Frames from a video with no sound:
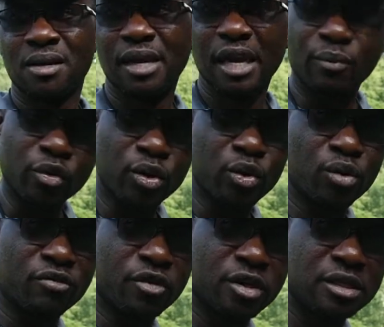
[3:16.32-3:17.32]
Emory
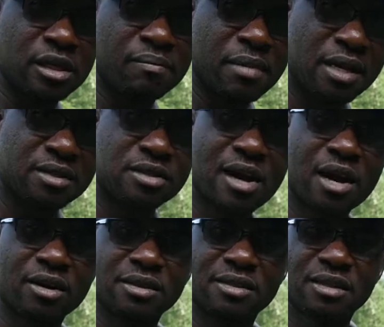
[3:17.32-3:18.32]
University men's
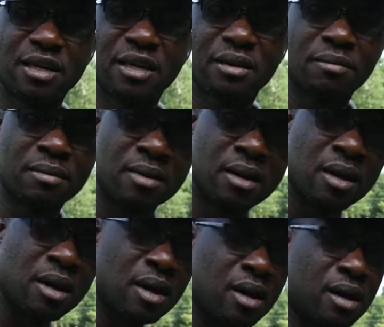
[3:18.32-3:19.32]
soccer team,
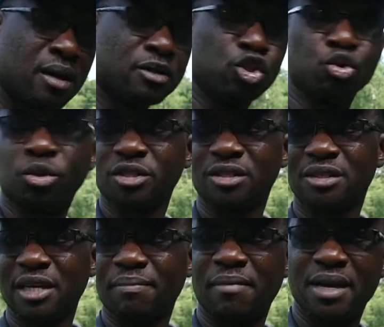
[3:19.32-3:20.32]
Georgia
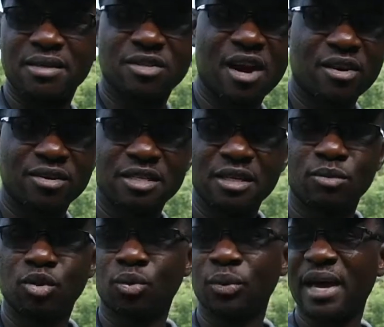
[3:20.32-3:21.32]
State men's soccer team.
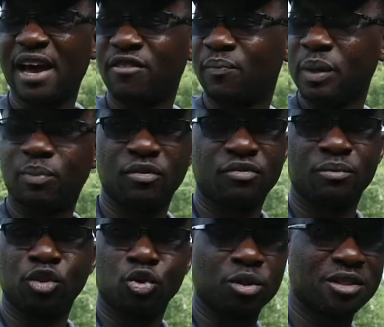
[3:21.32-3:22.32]
So we have people
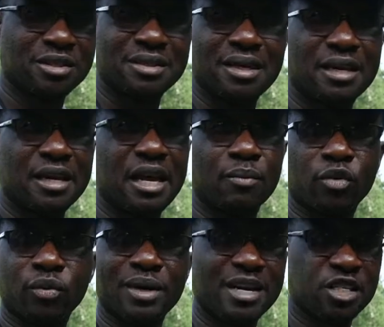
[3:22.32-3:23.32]
from Georgia State and
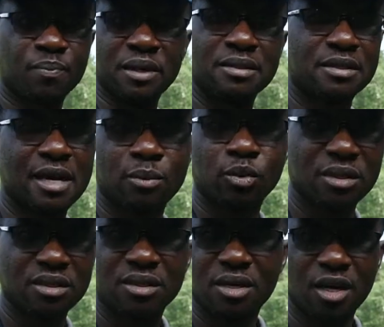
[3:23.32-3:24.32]
Emory that spend time with
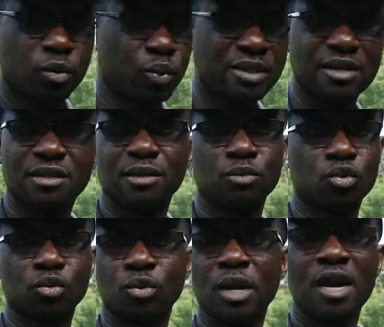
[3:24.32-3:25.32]
these kids. We take them
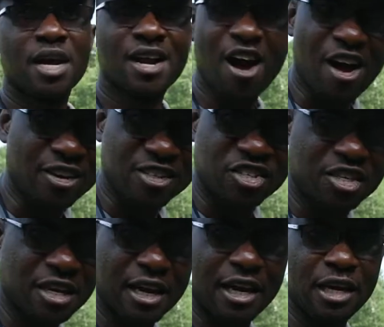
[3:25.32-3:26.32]
to college
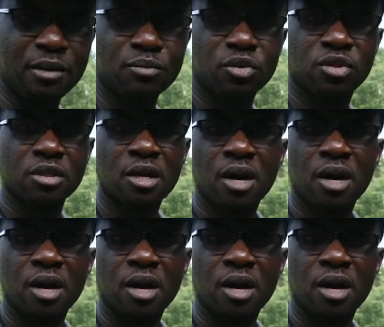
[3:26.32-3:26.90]
games,